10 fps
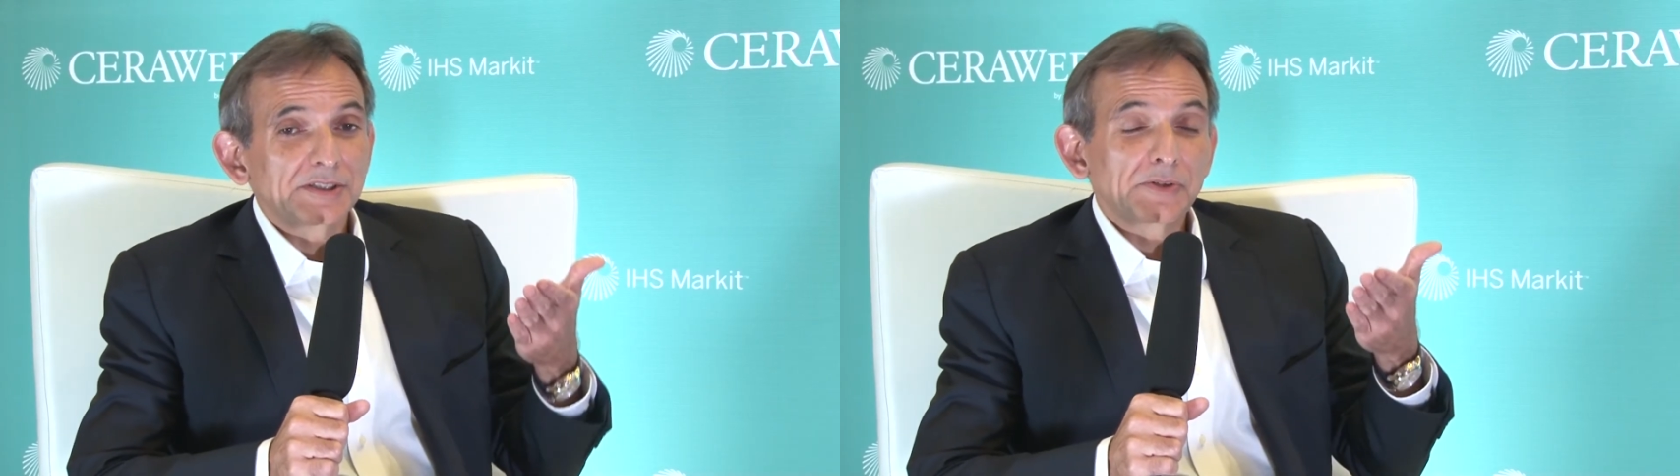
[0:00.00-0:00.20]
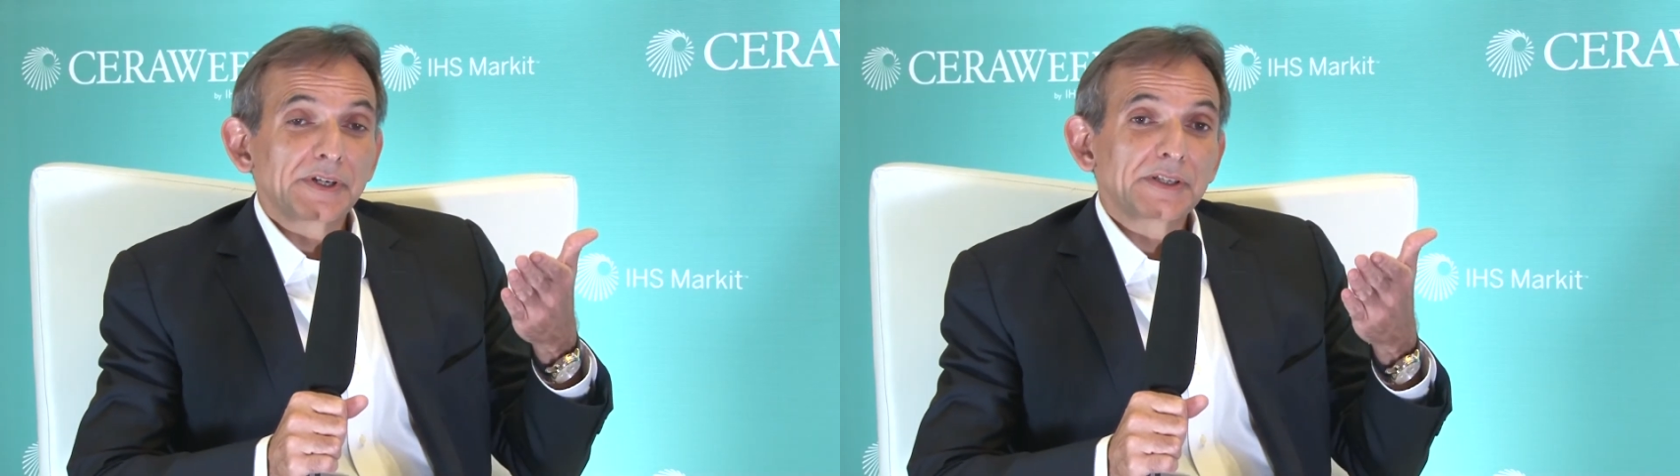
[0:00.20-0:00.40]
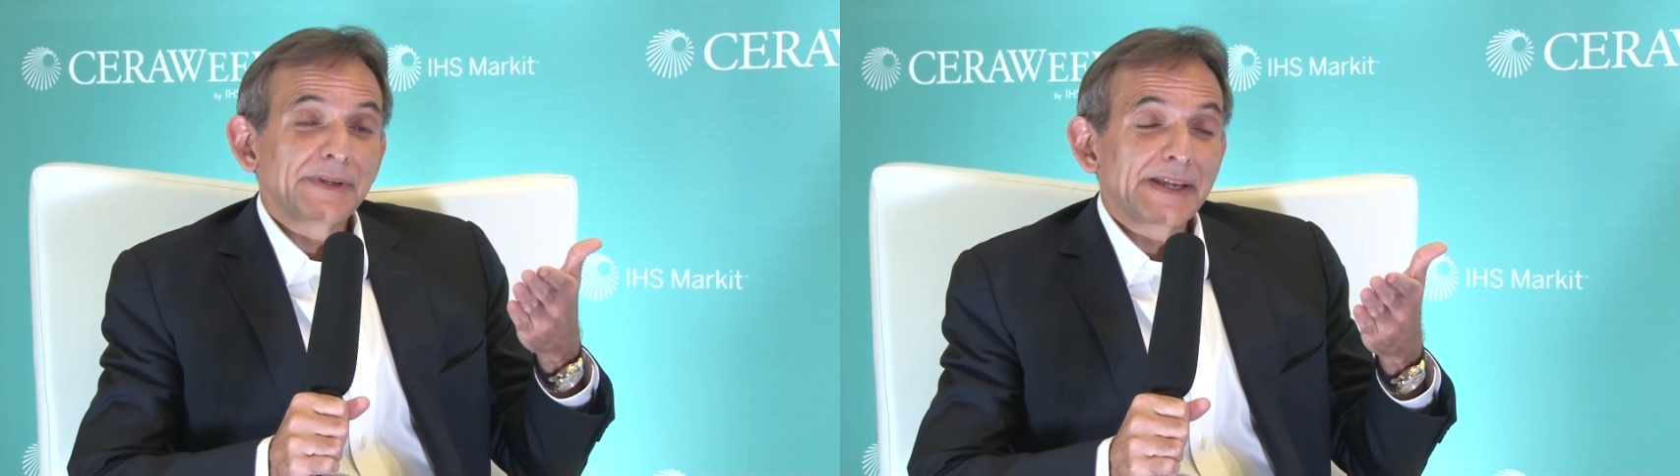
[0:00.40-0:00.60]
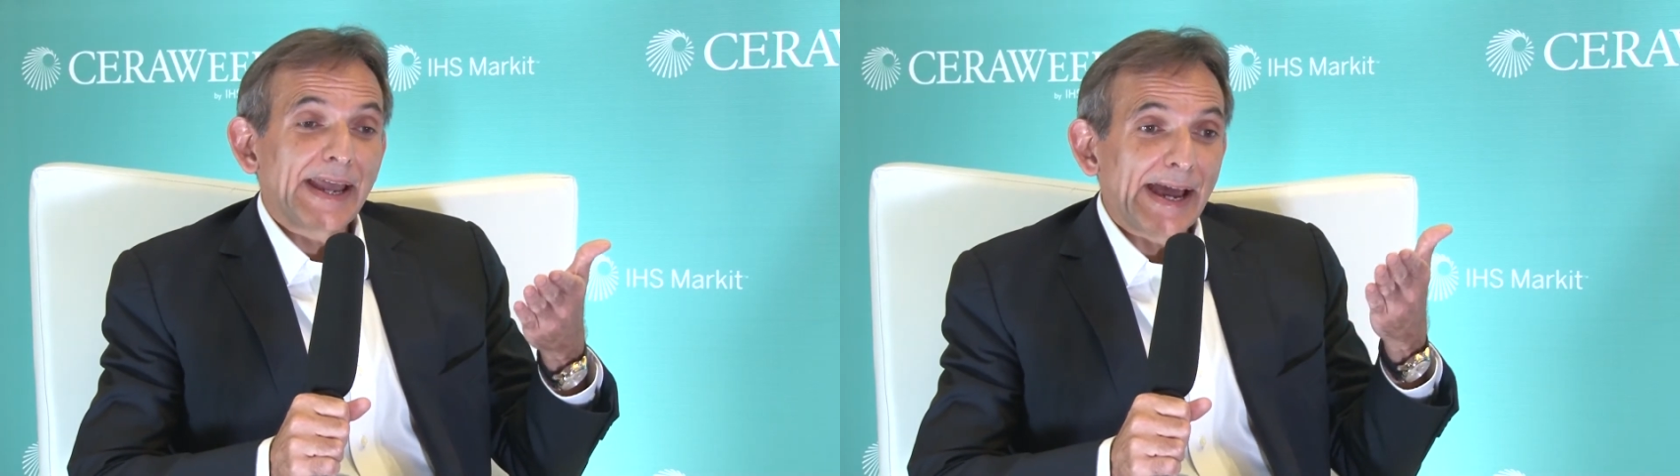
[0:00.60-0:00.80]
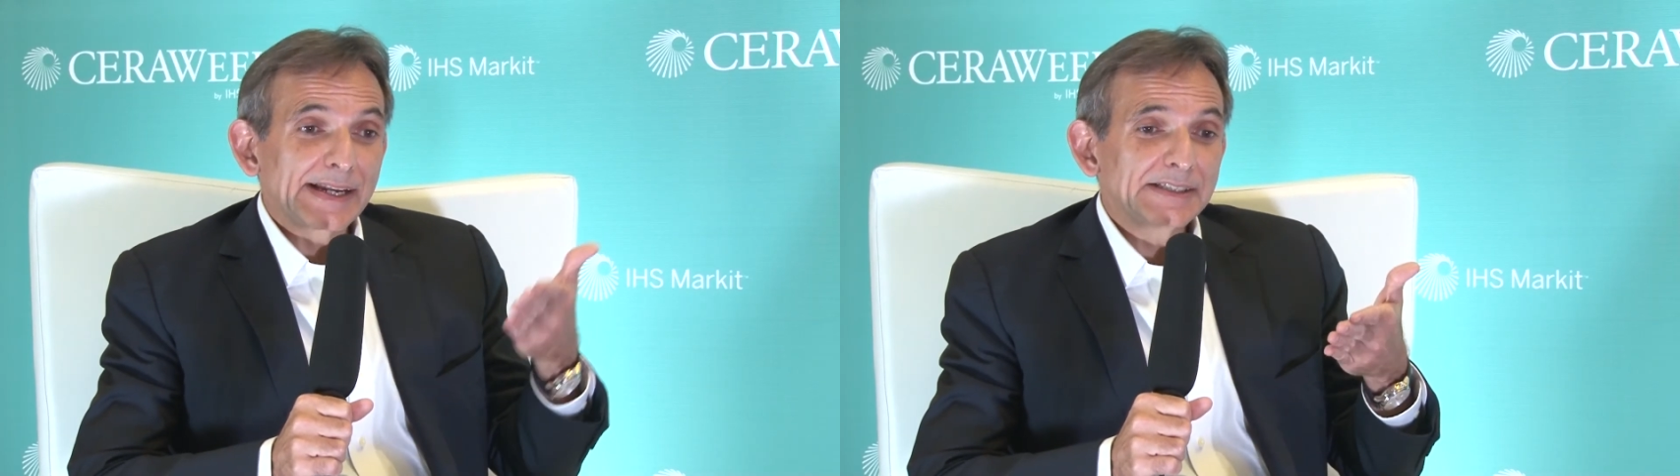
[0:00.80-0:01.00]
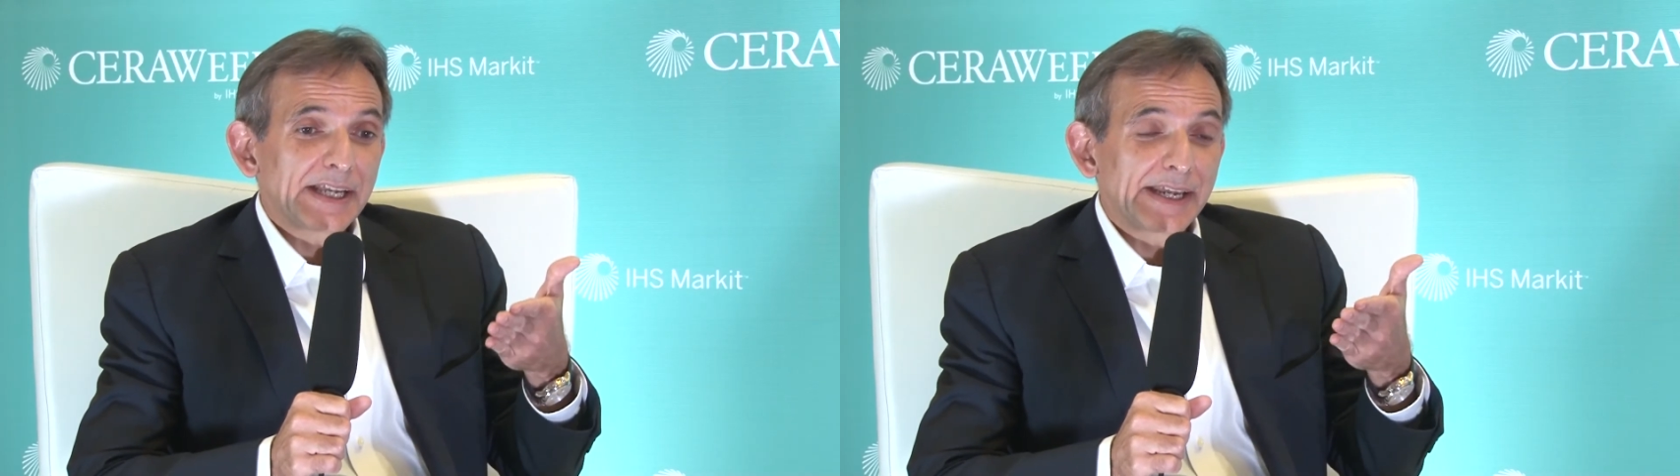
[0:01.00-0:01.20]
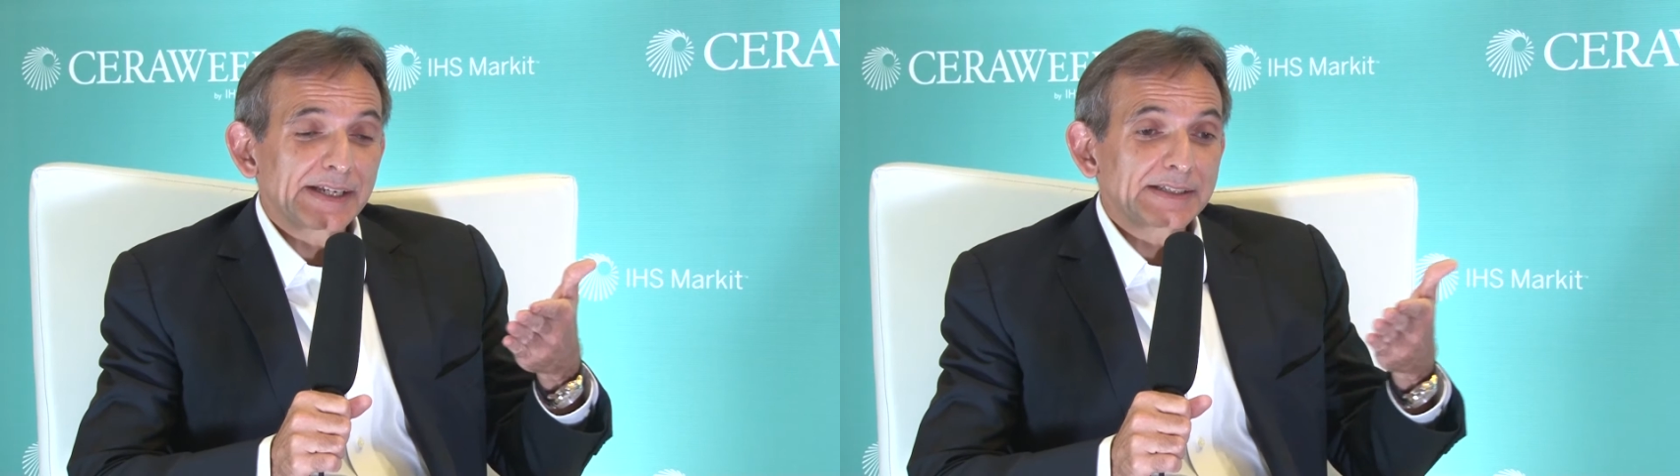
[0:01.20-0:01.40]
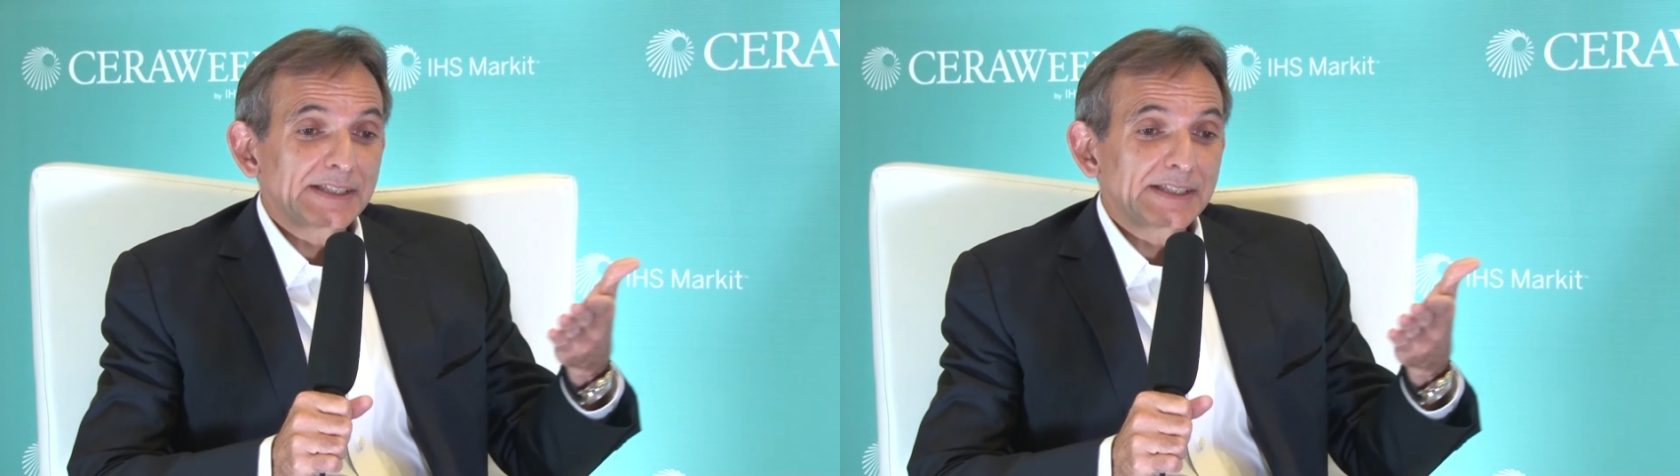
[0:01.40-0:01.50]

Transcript: is going to be how to take